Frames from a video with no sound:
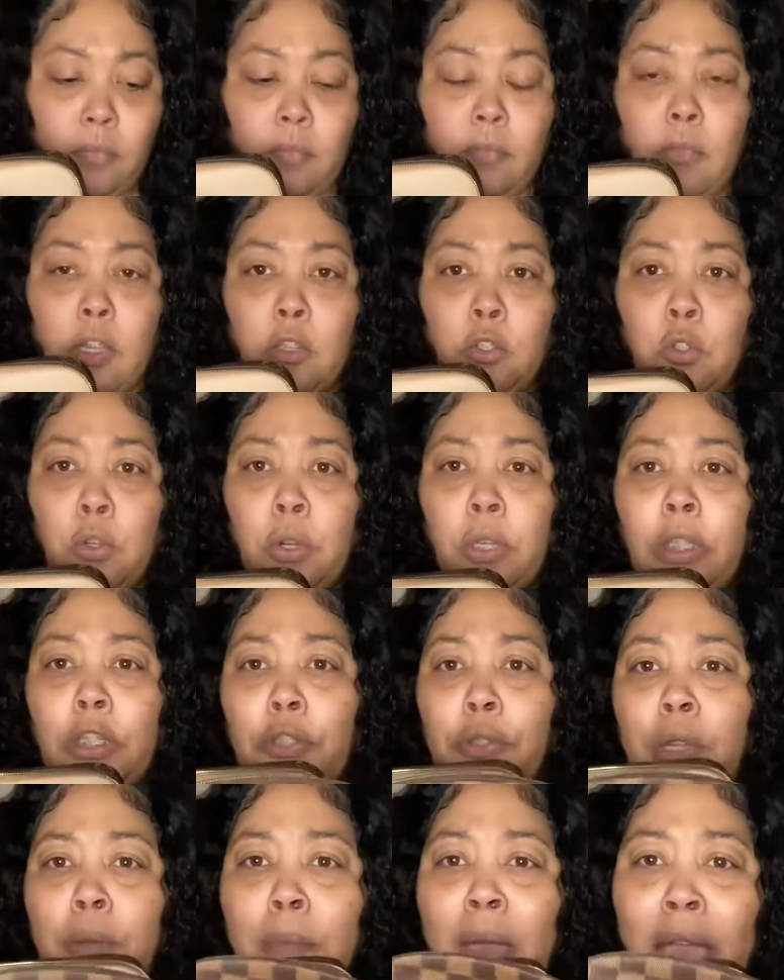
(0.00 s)

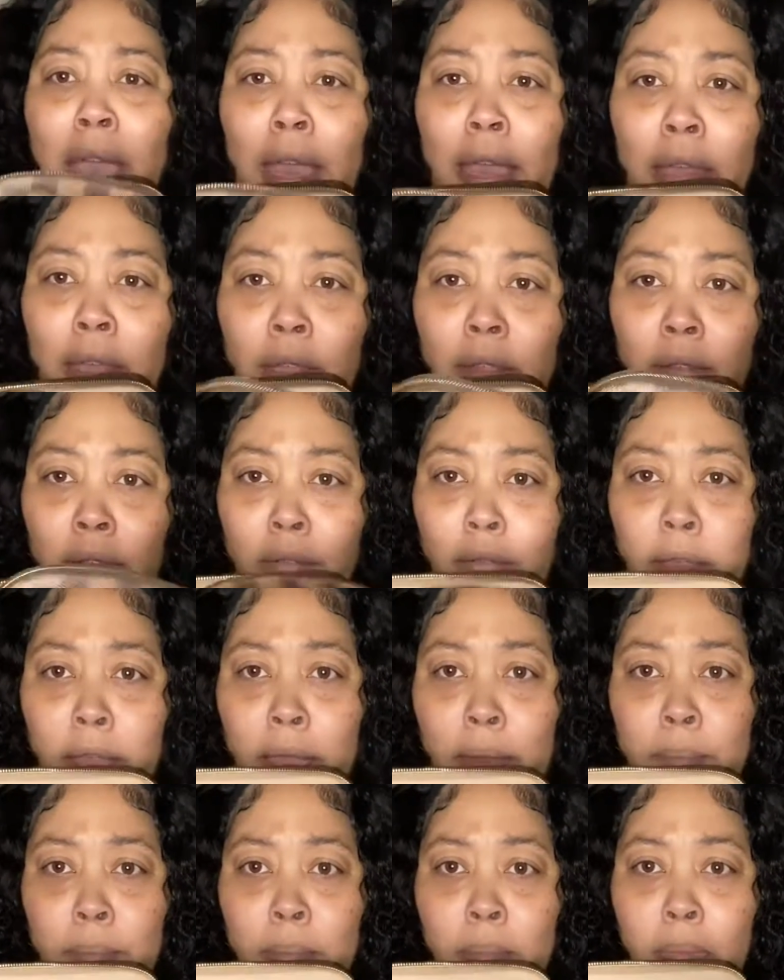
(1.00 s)
toiletry bag,
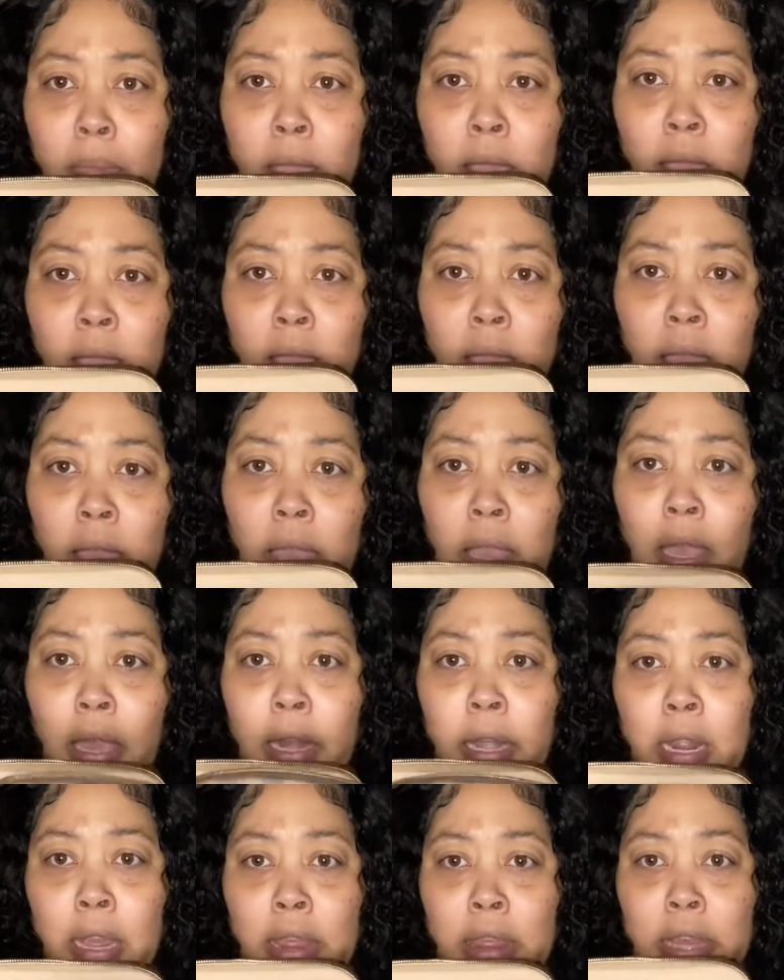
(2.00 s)
okay?
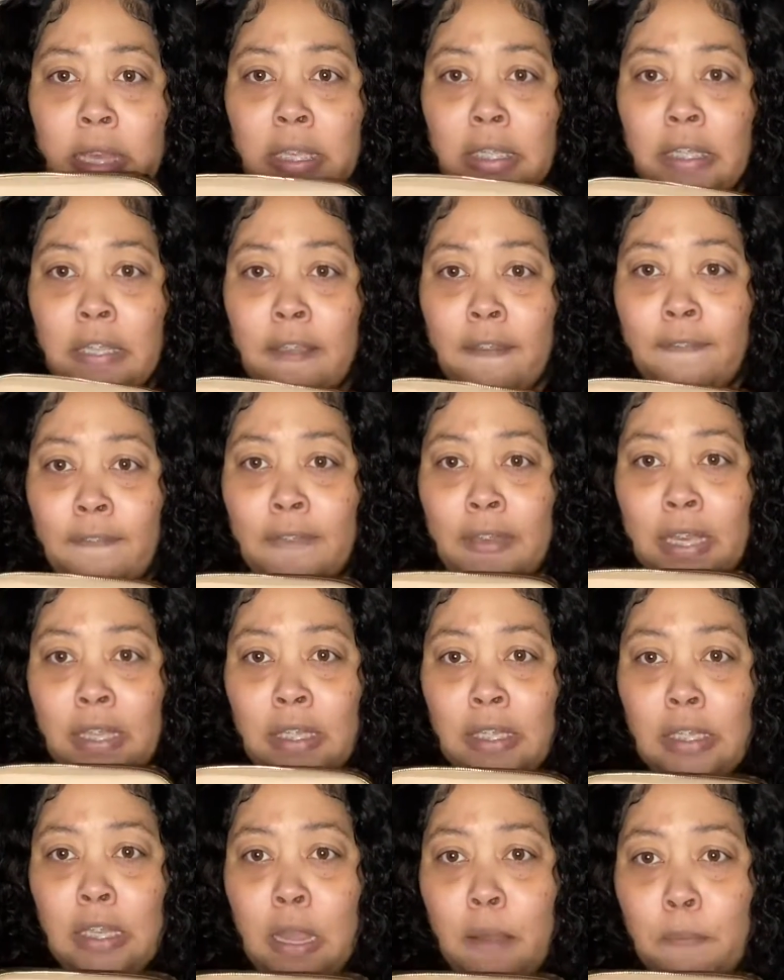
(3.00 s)
And this
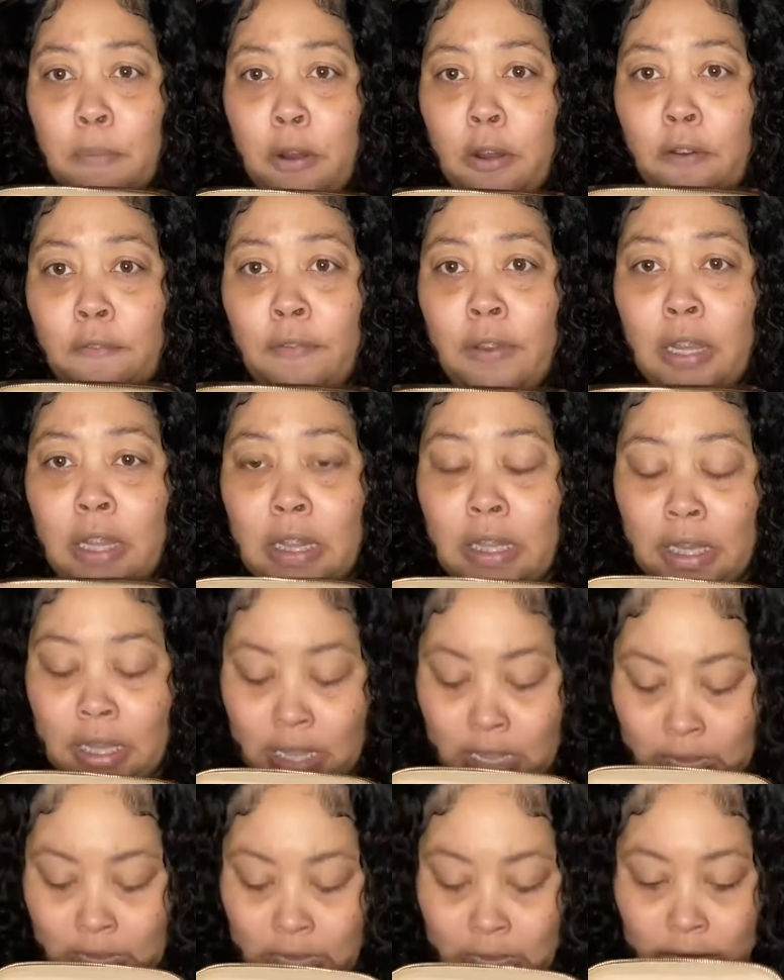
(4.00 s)
fits perfectly
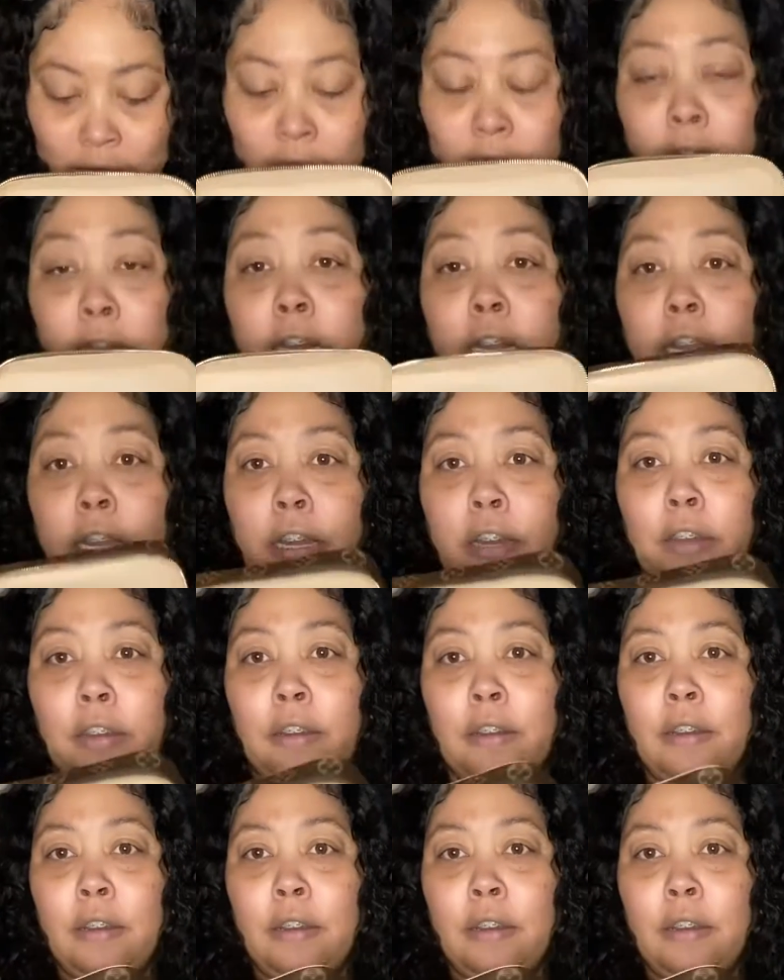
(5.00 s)
in here.